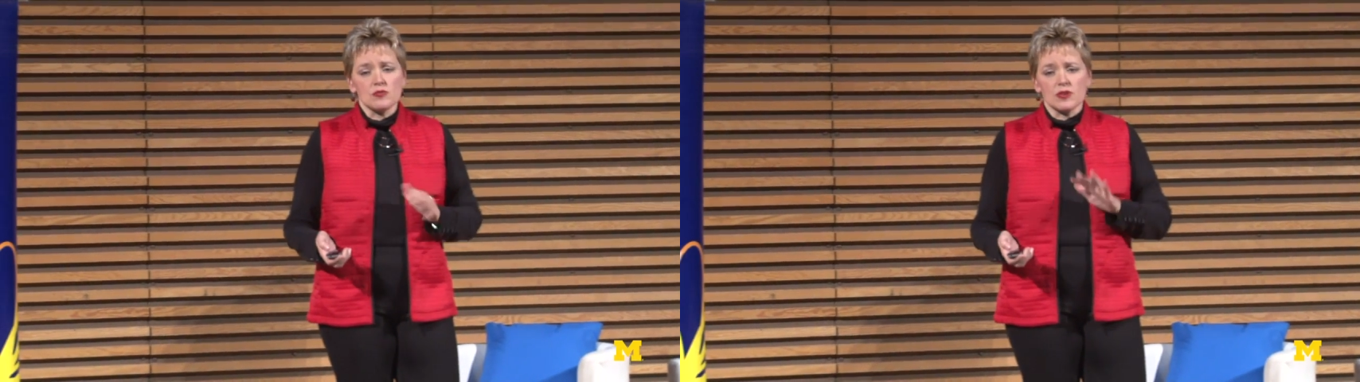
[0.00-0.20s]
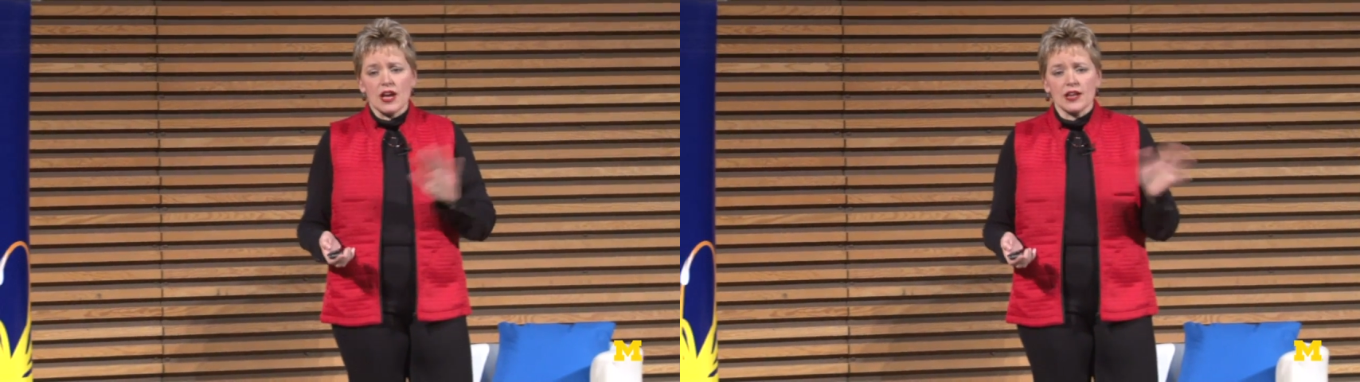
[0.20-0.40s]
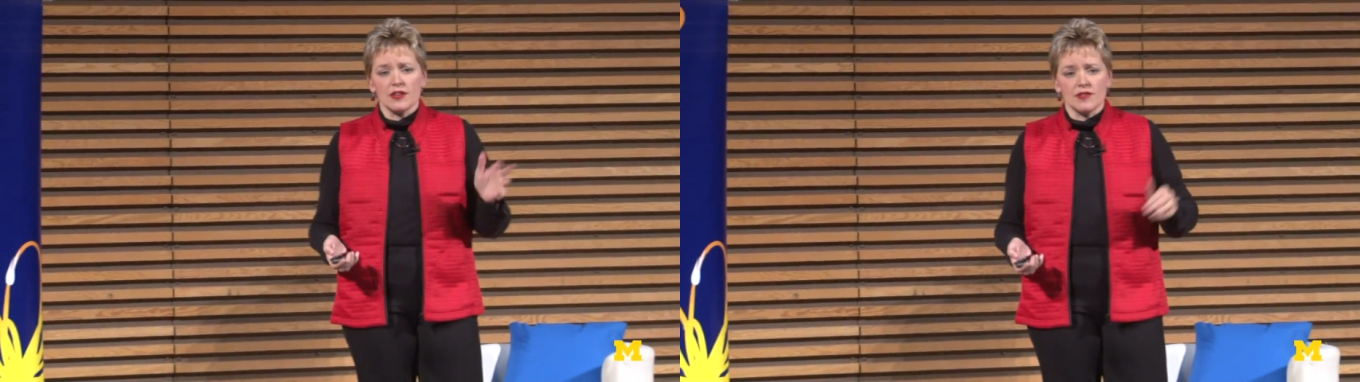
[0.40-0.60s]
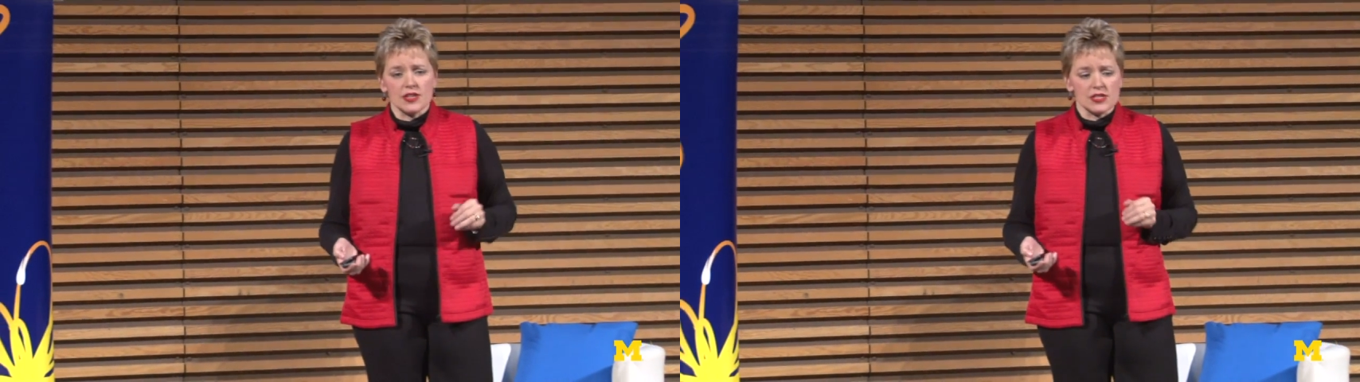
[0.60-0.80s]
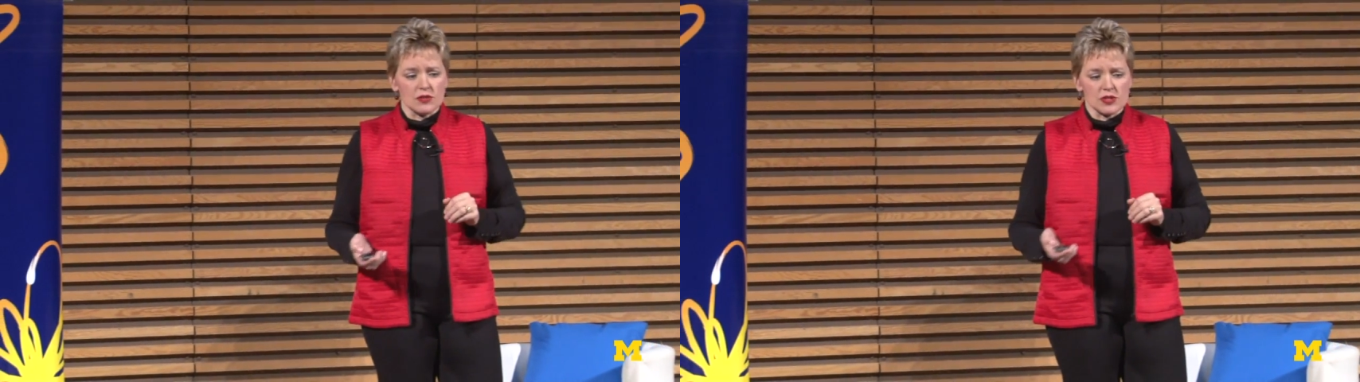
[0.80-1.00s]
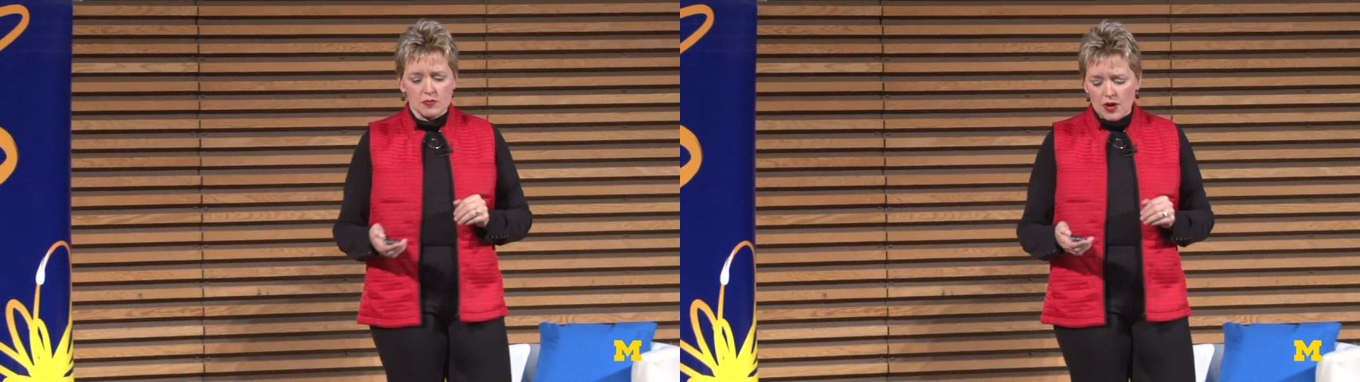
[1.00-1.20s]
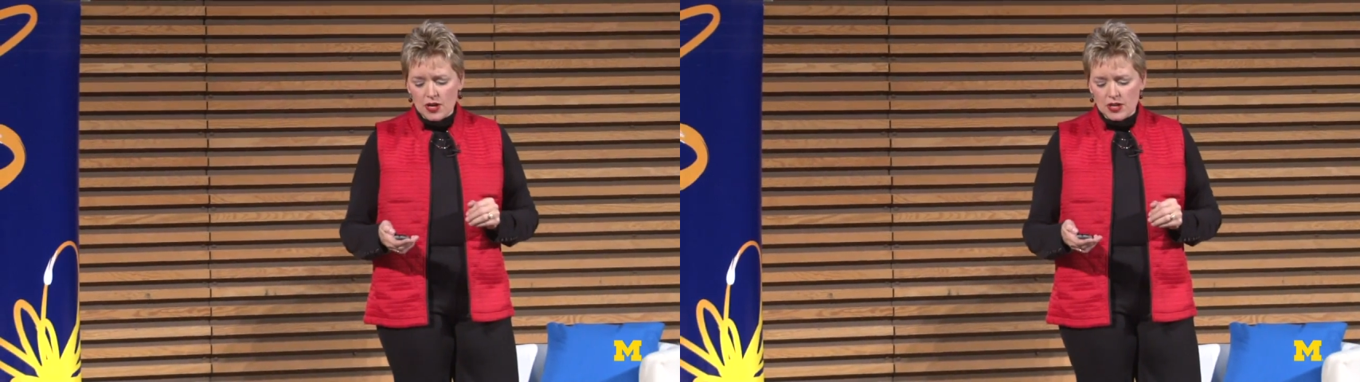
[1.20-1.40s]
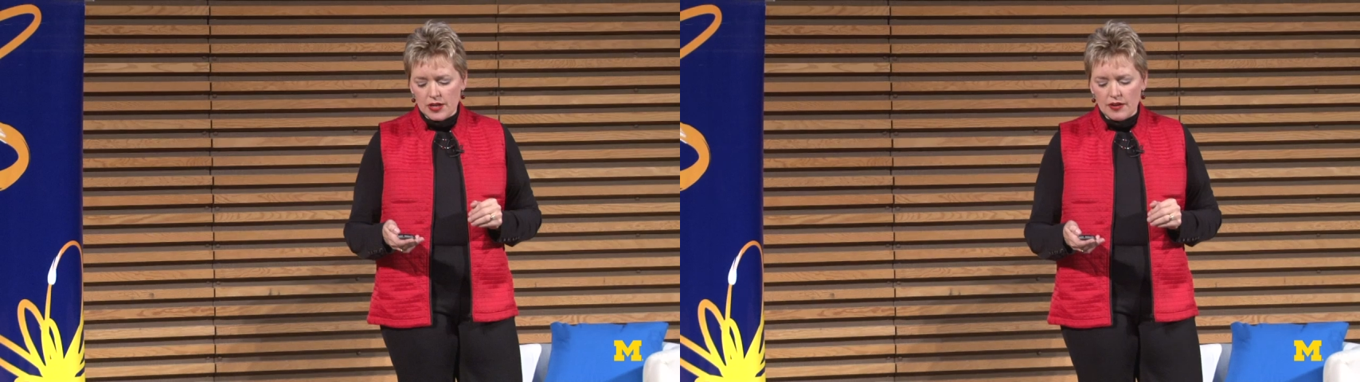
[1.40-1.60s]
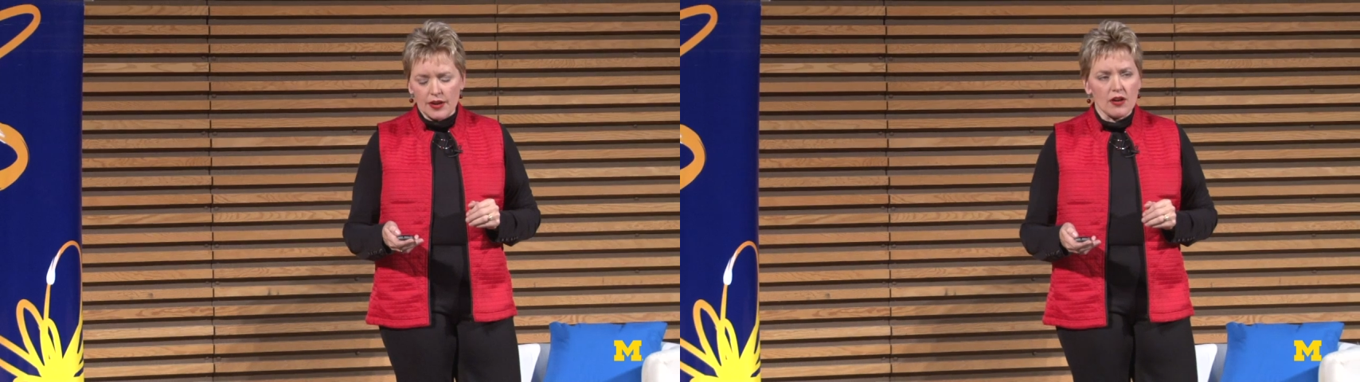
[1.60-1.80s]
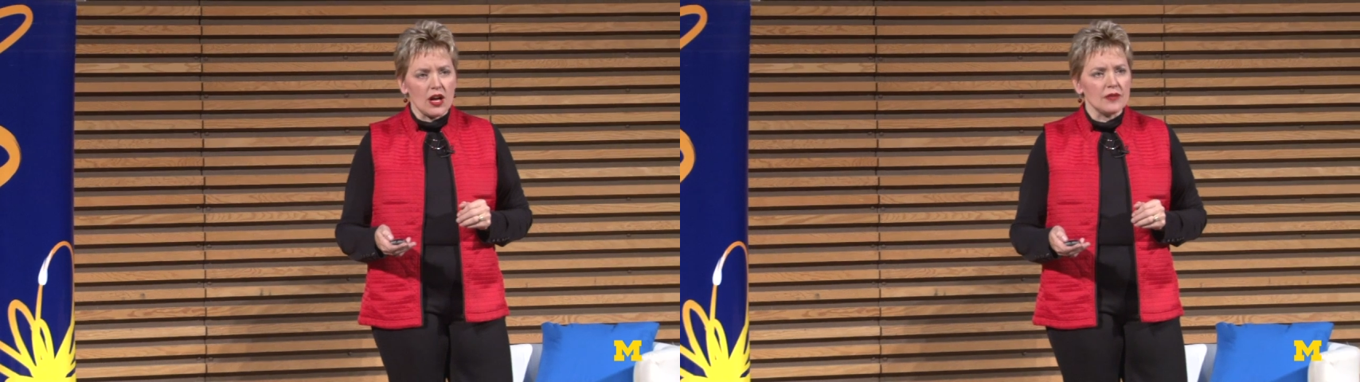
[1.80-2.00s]
were not convinced there was a market here
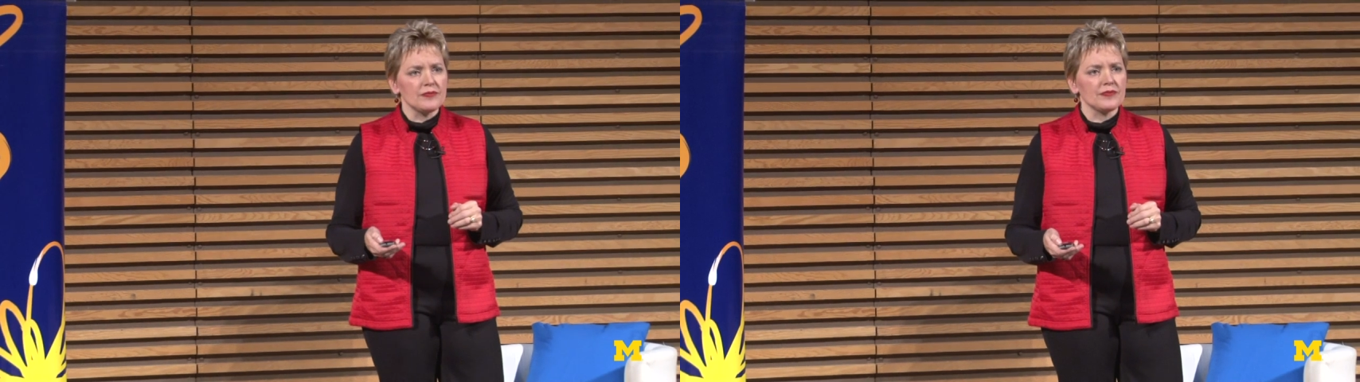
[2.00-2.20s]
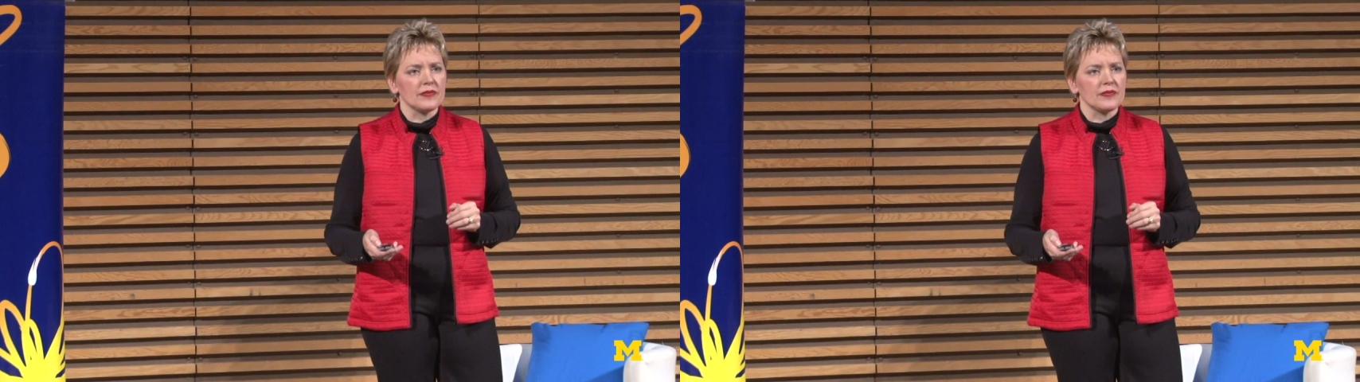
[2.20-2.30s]
at all.